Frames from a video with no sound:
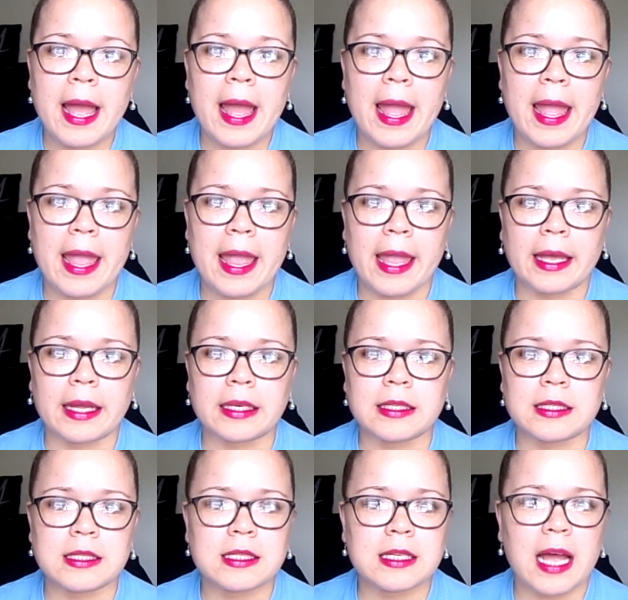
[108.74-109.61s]

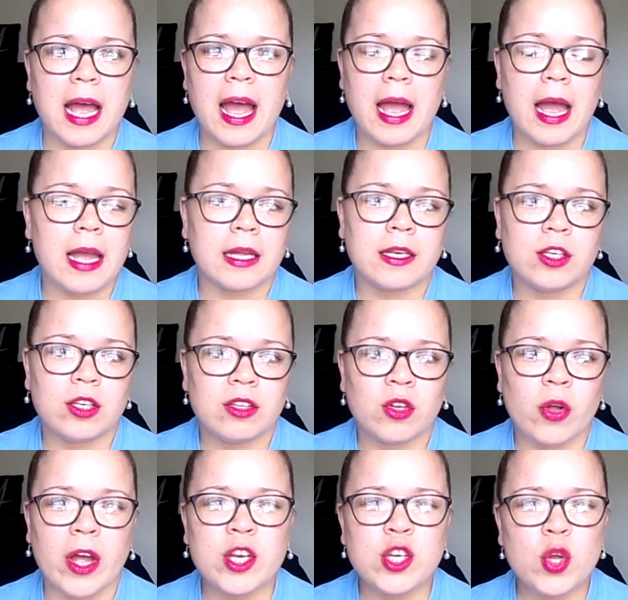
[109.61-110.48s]
and I
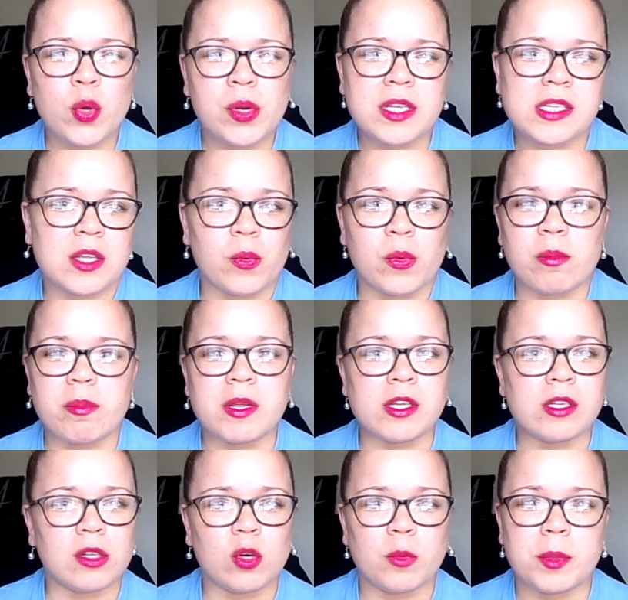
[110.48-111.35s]
noticed it would be
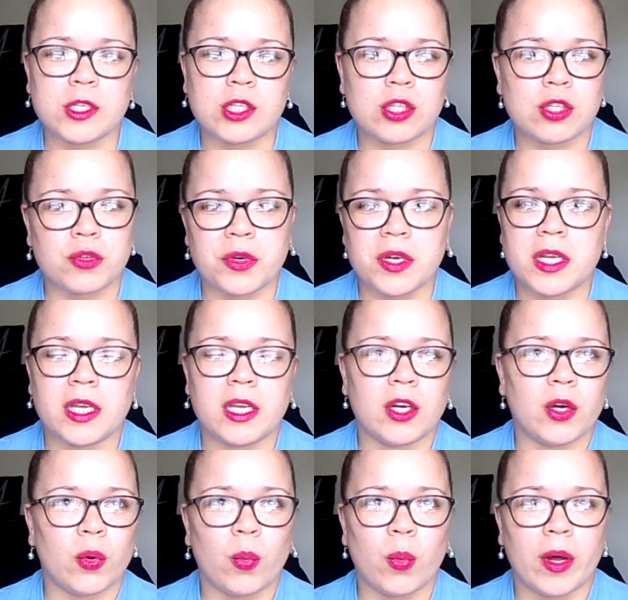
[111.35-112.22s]
a little bit streaky
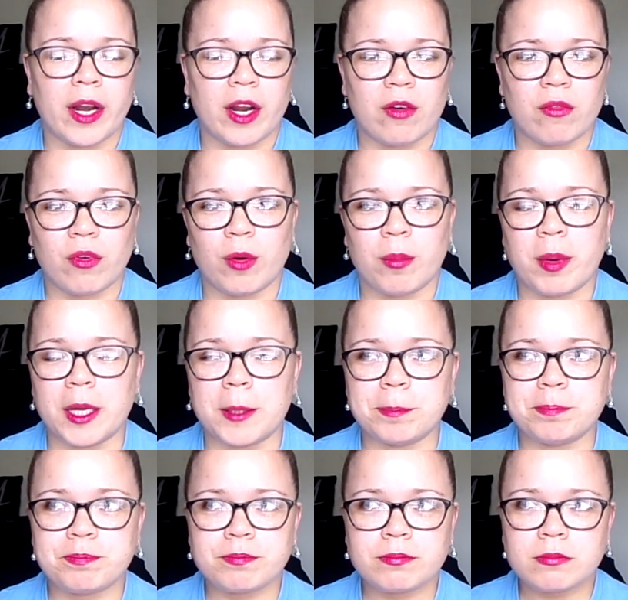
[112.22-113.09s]
or whatever, but
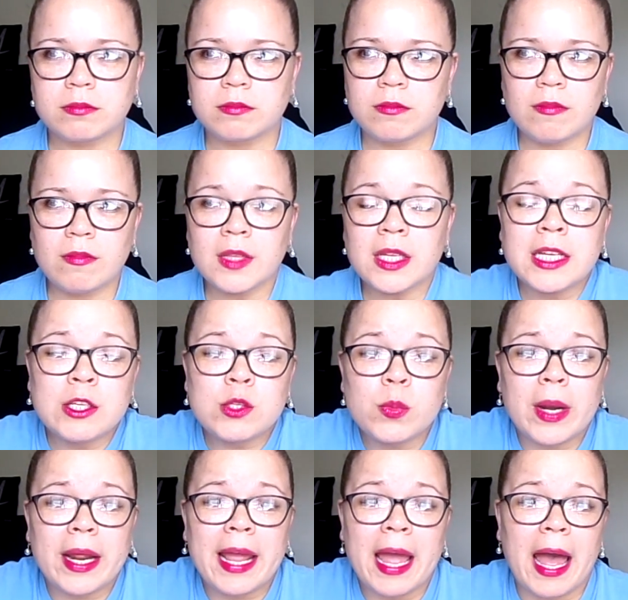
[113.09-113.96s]
it's
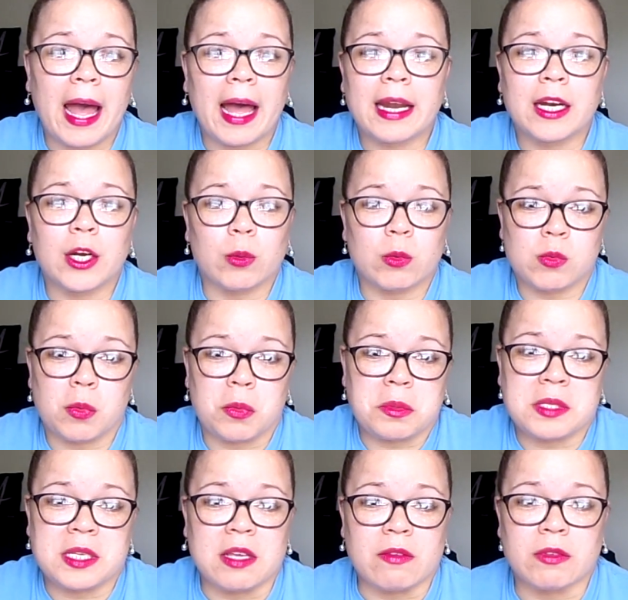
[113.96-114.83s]
what I had and it was what
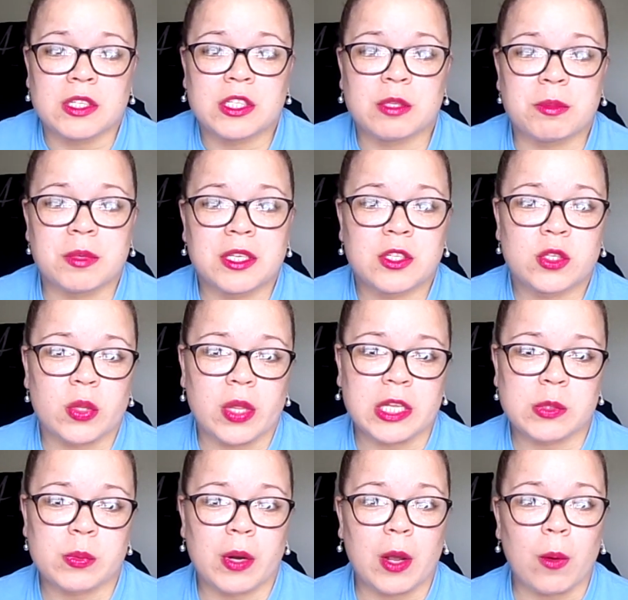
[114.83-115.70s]
was given to me, so
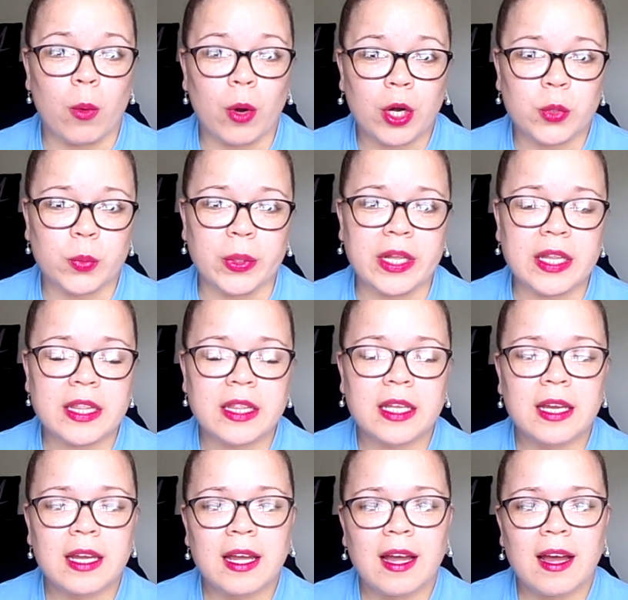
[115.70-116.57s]
that's what I worked with.
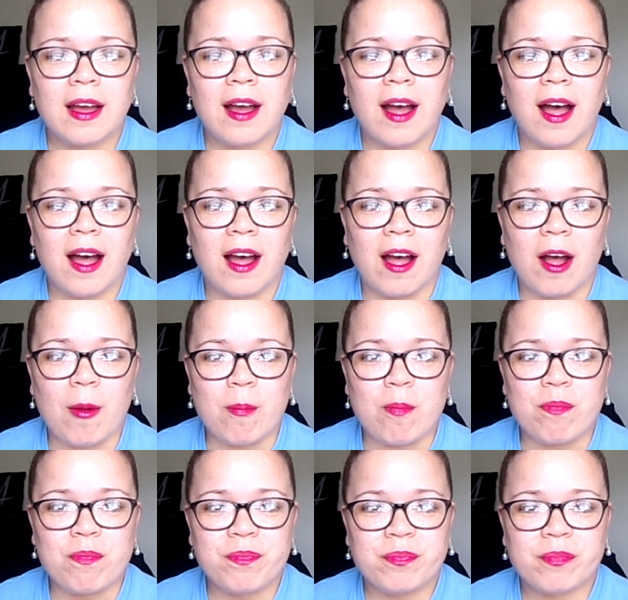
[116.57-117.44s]

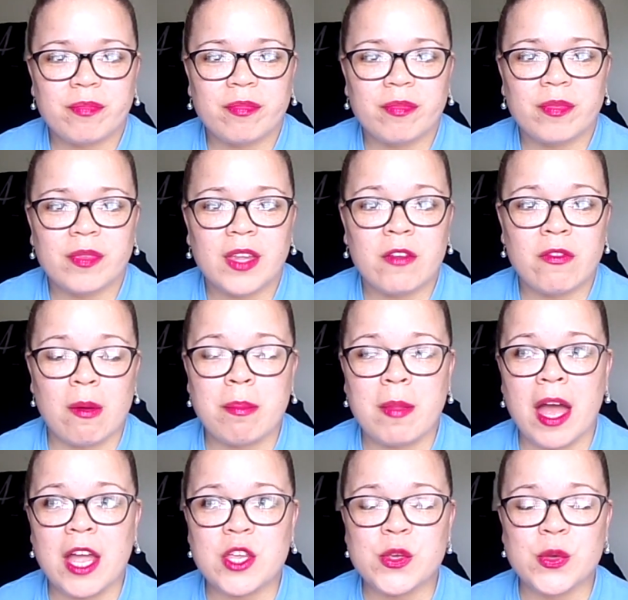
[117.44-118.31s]
Um, if I'm
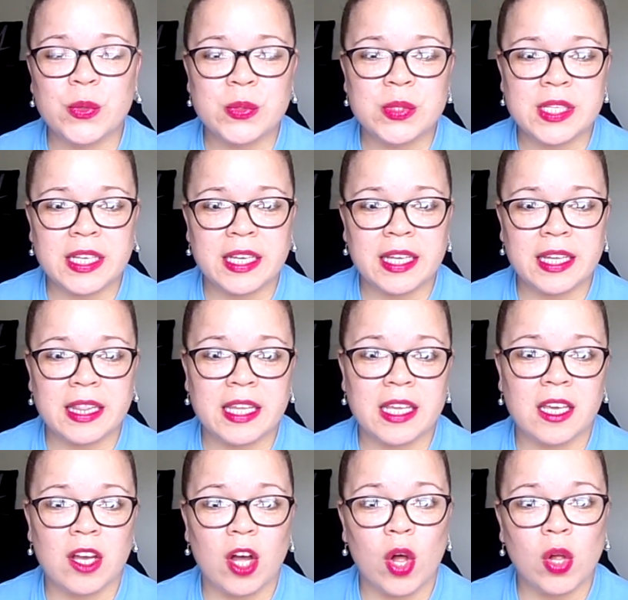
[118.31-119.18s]
not using
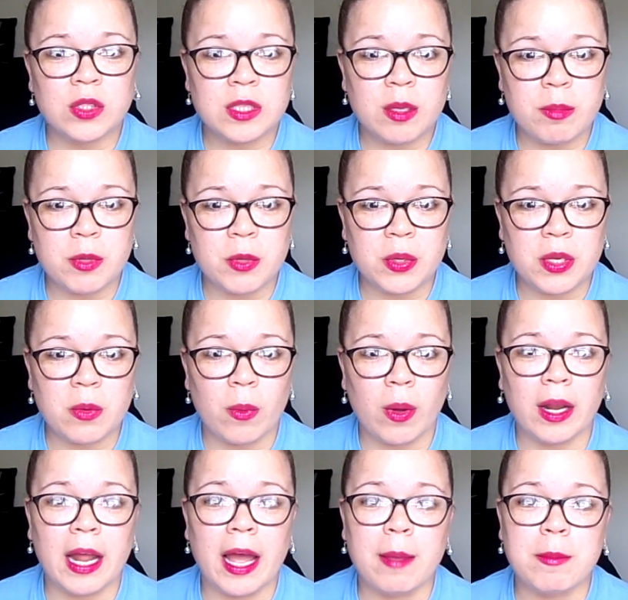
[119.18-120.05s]
the Ulta Beauty
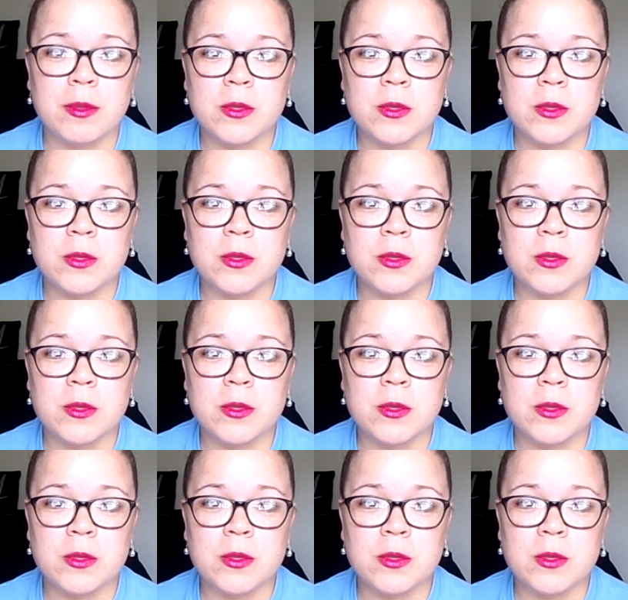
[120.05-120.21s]
one, I'm